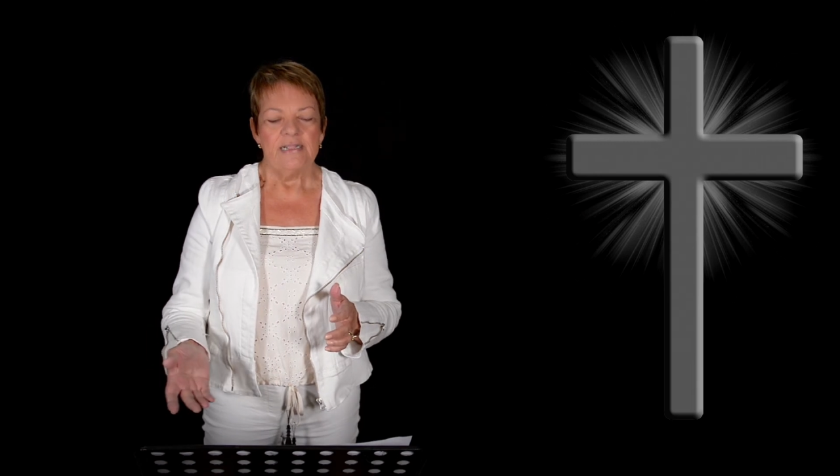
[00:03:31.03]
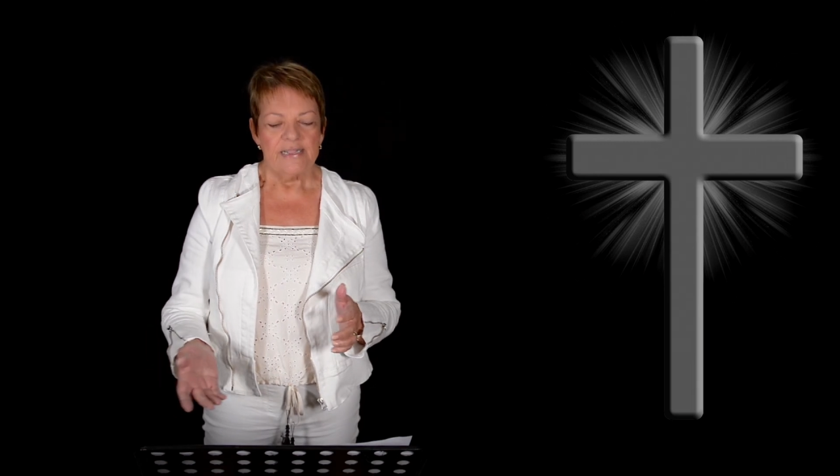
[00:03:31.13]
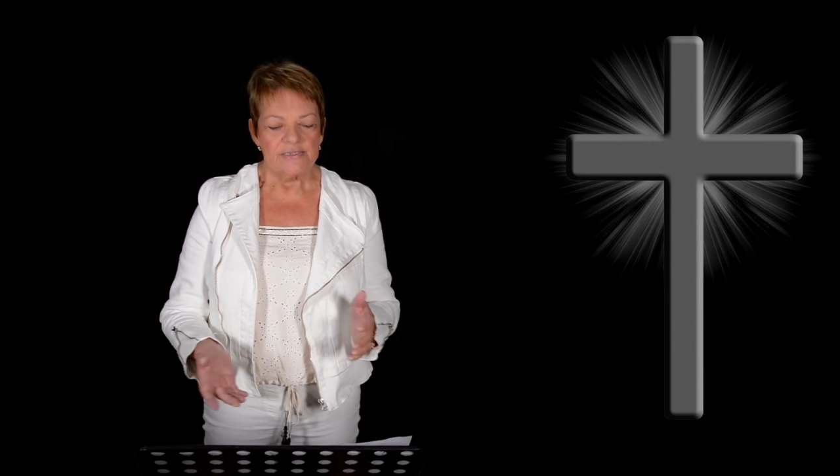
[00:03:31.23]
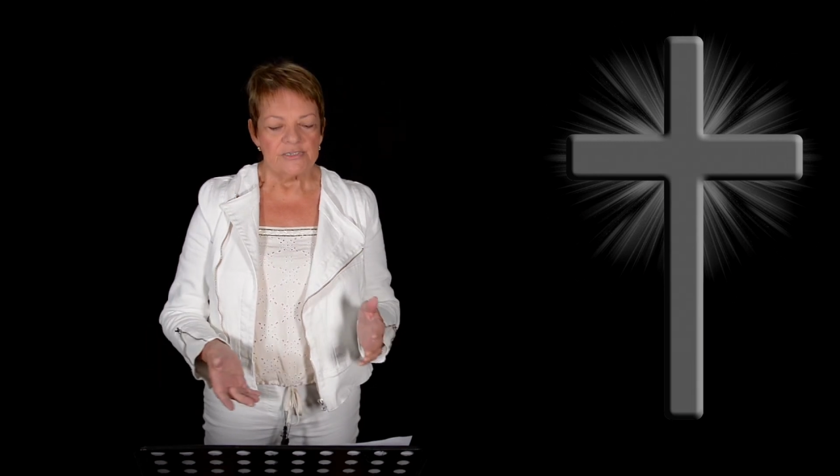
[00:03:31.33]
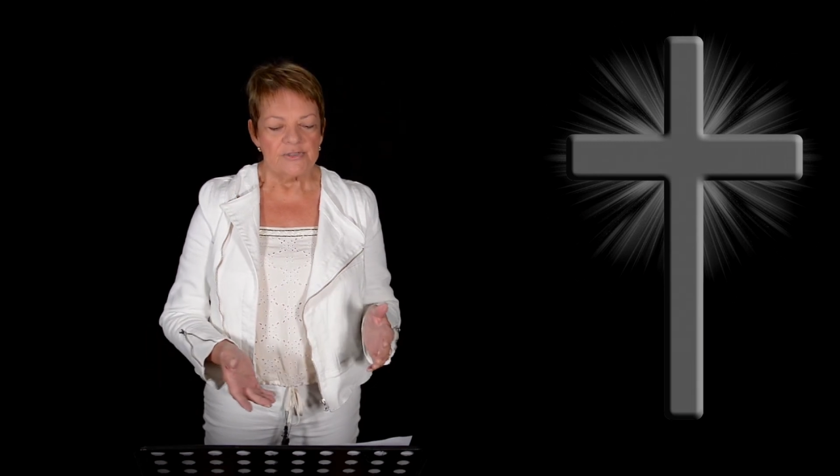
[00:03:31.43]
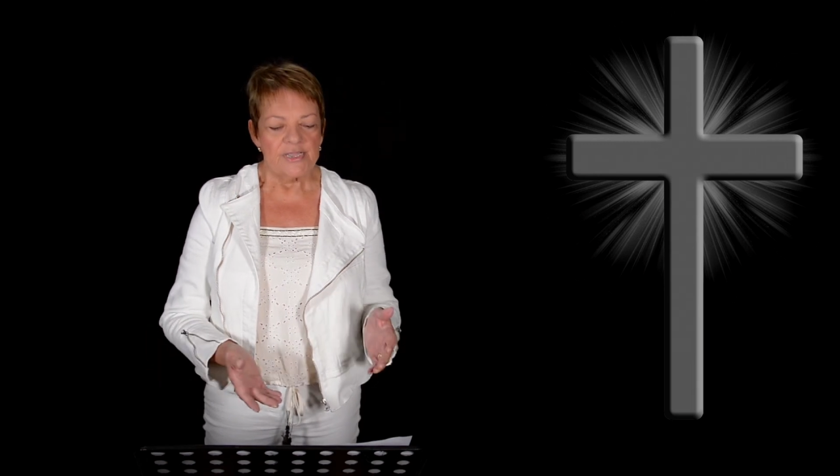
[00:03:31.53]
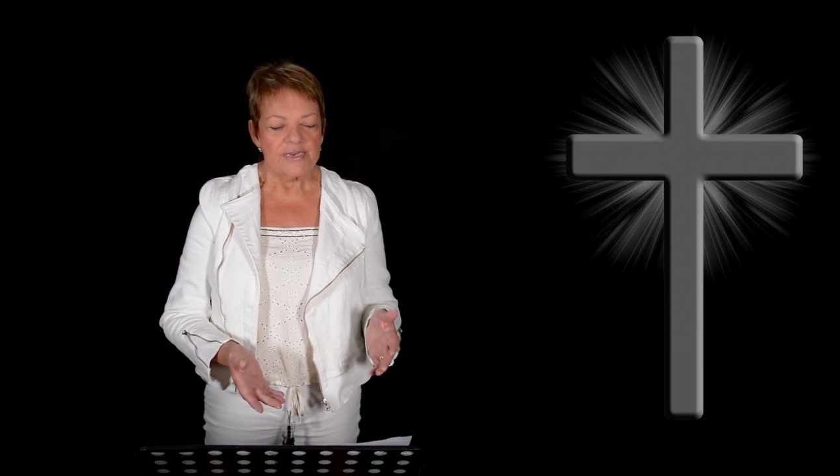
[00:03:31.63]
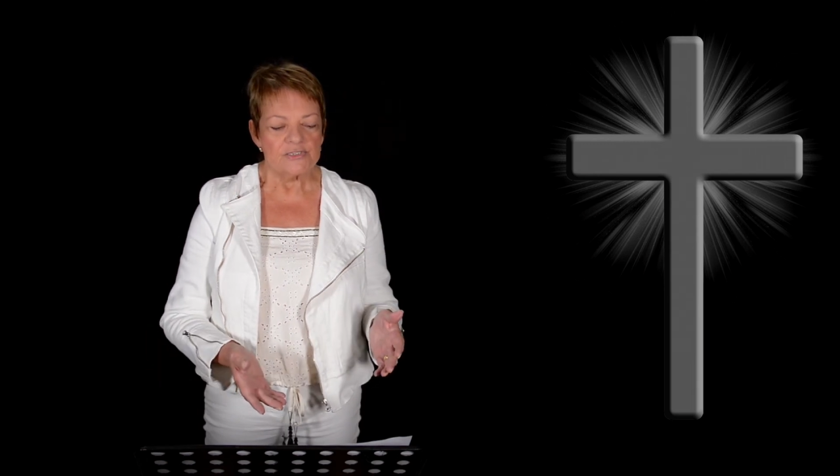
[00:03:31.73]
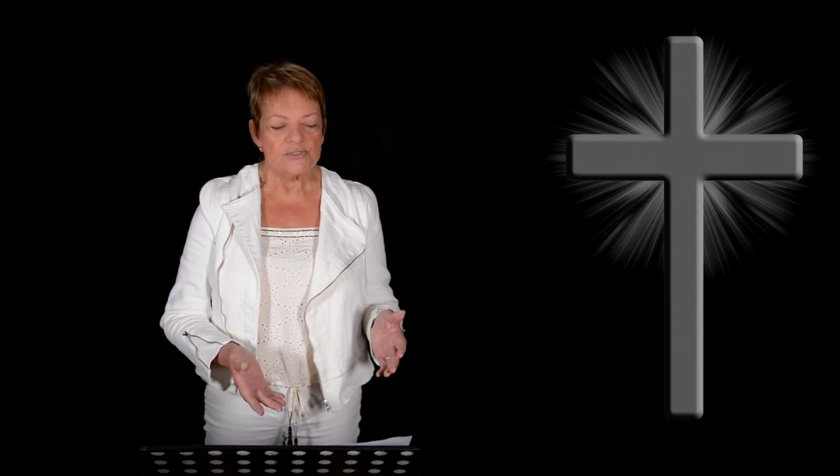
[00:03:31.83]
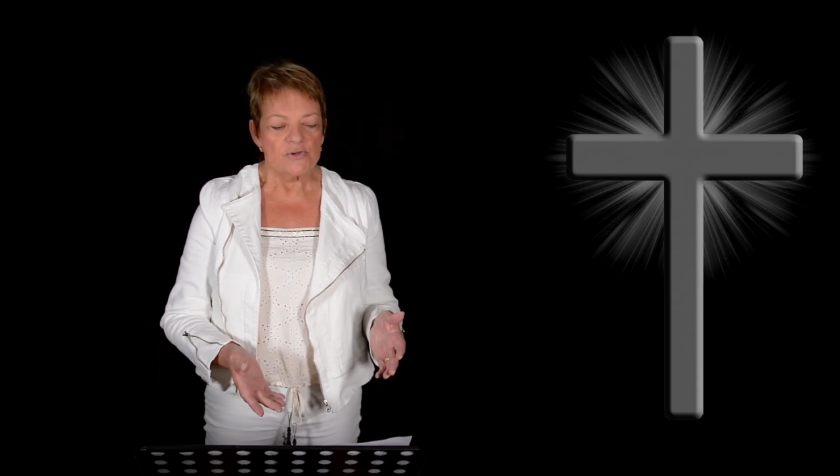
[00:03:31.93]
And so
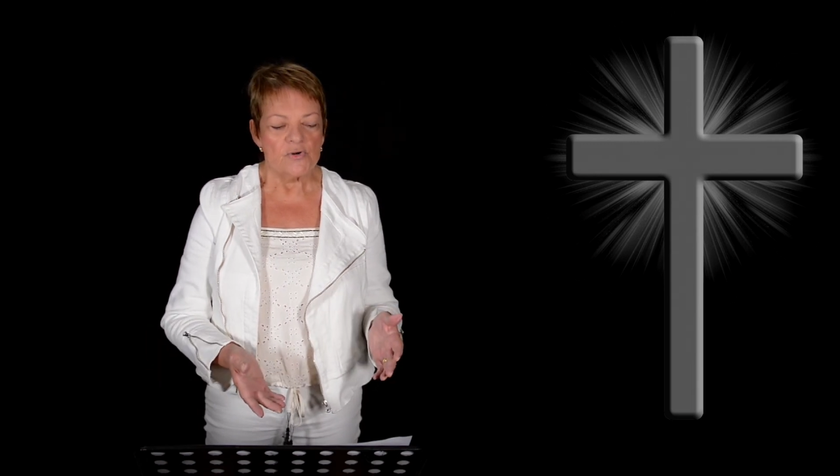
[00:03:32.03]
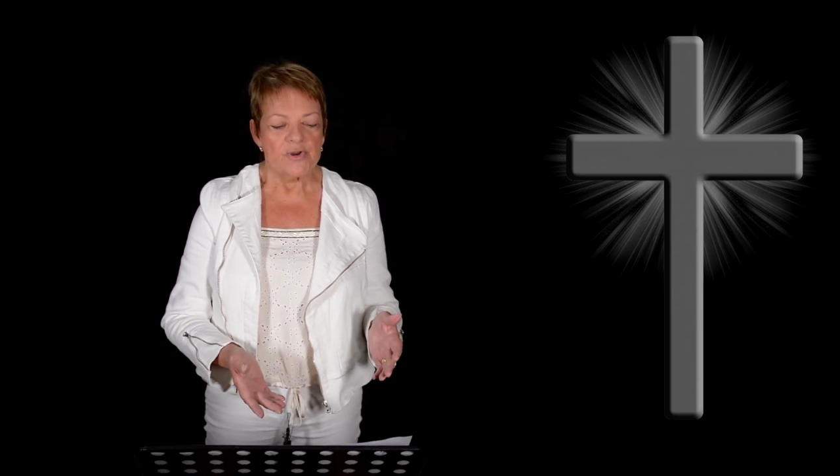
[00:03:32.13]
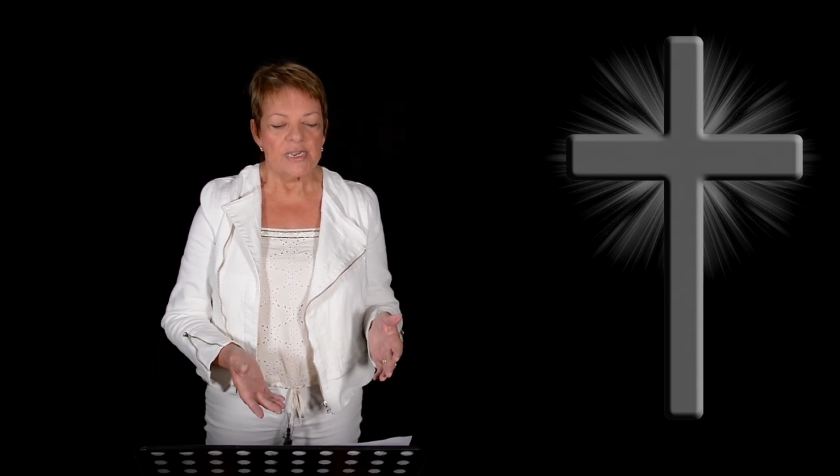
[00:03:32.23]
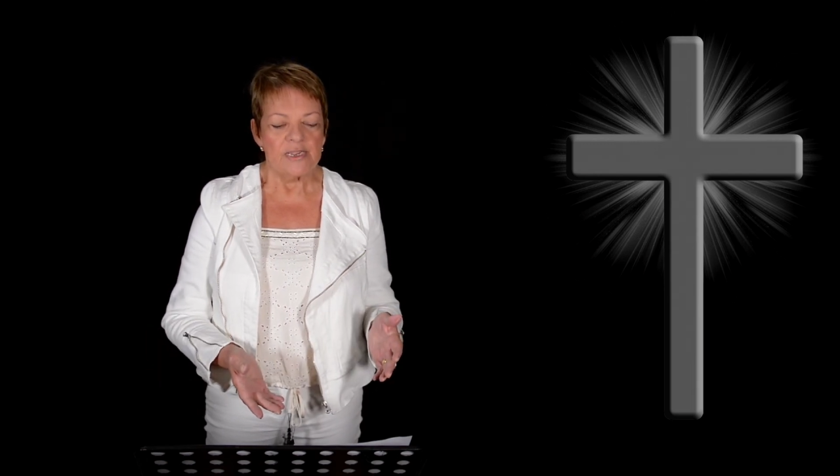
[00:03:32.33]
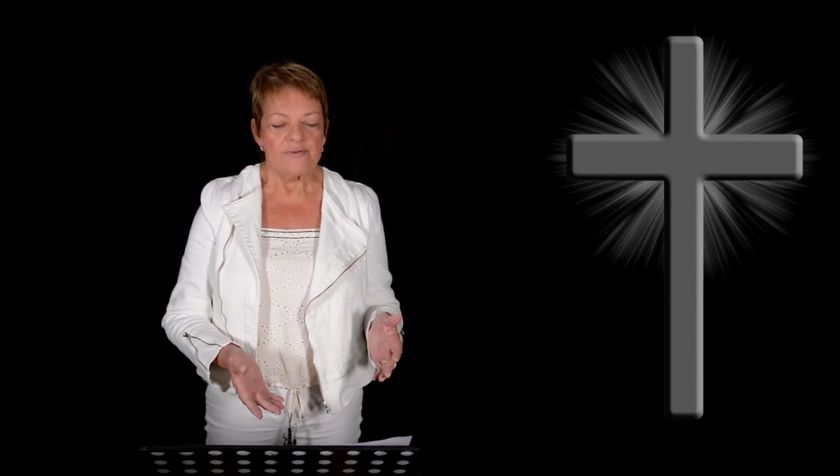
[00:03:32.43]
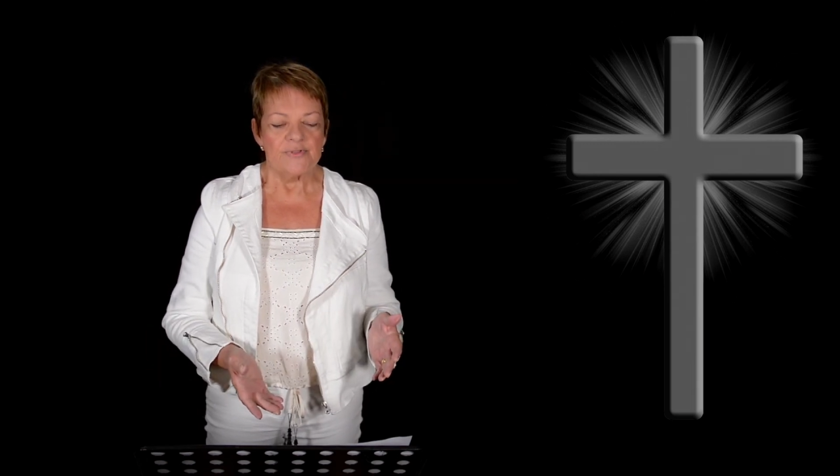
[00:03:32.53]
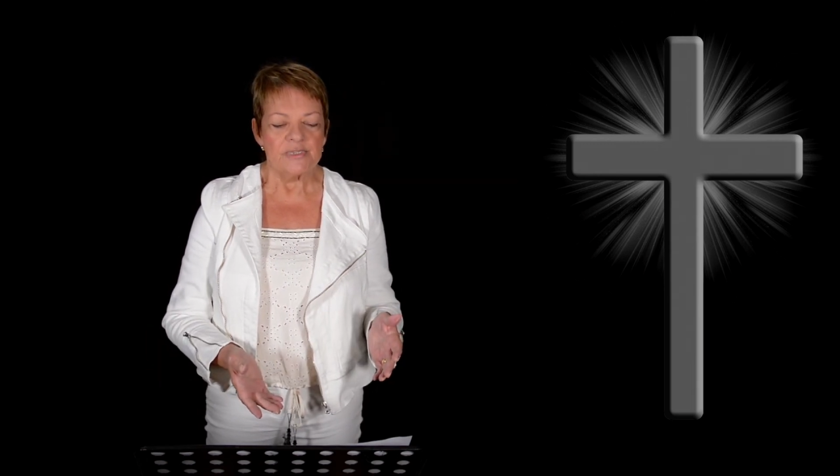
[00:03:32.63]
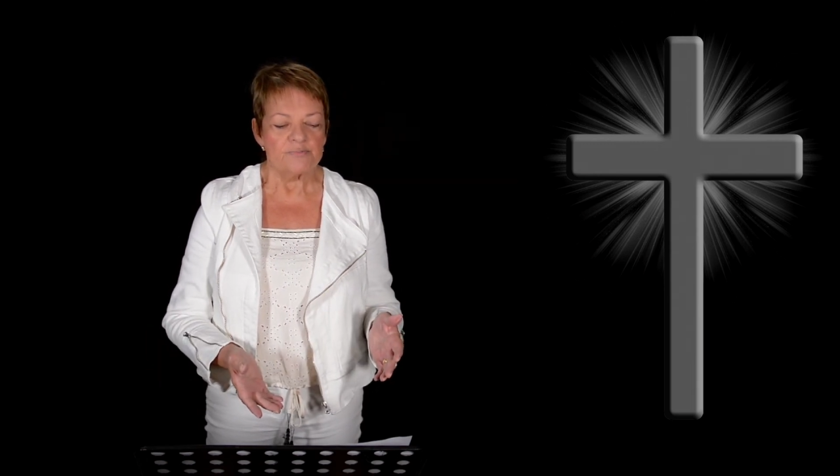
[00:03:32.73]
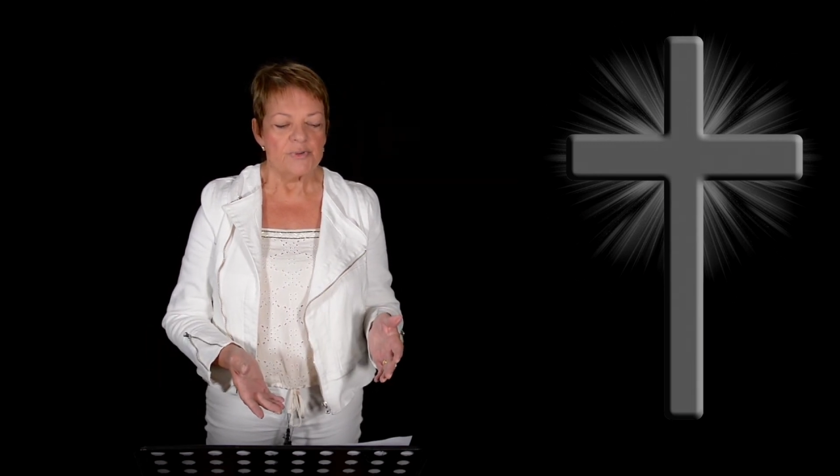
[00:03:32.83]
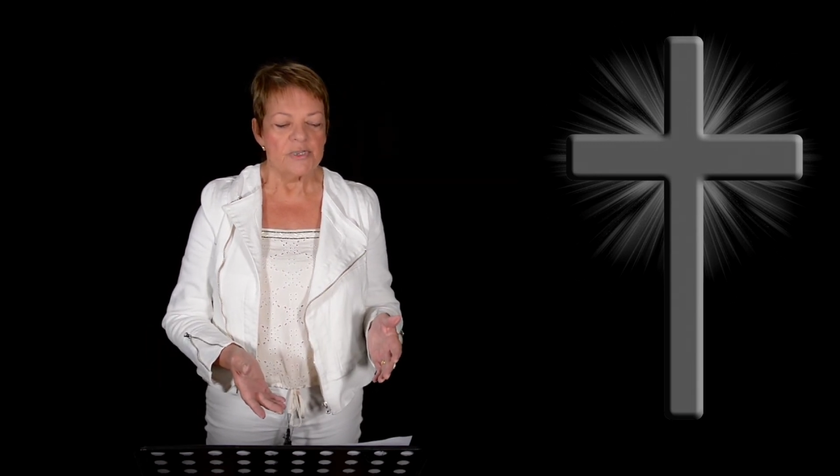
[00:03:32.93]
that story of
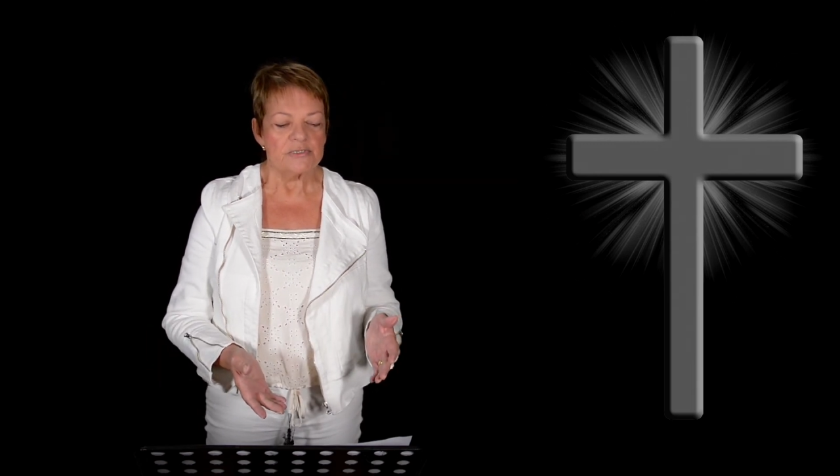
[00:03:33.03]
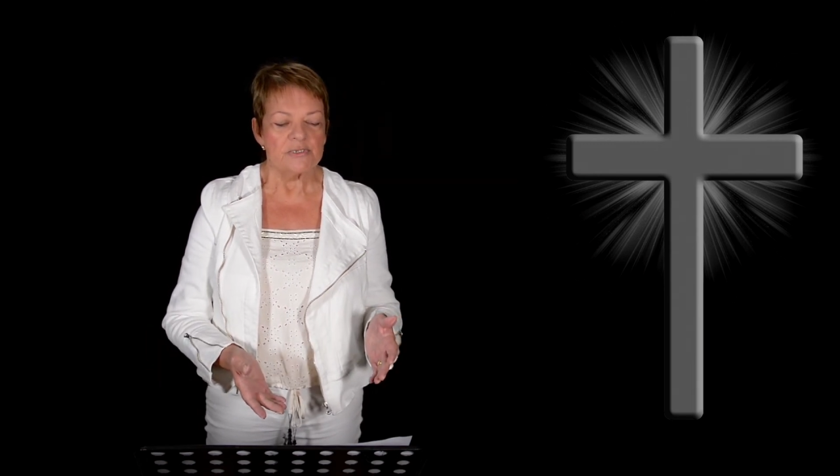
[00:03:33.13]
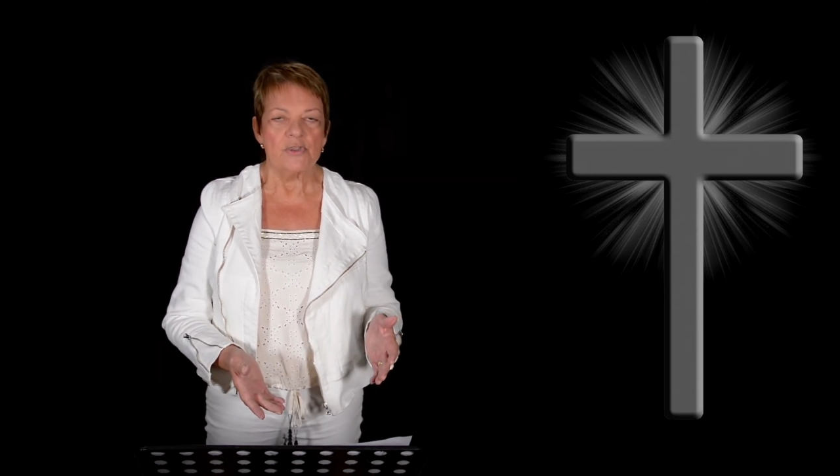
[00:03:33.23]
this person